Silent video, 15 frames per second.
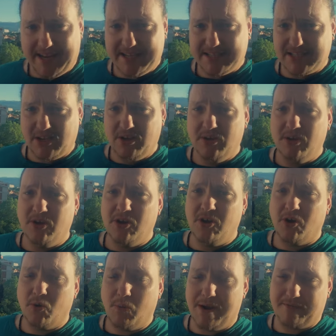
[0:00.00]
it is
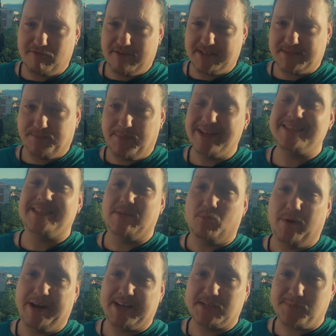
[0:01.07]
or whether it's better
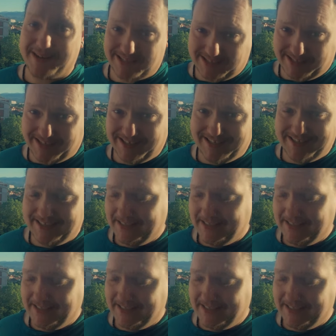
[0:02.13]
than we expected.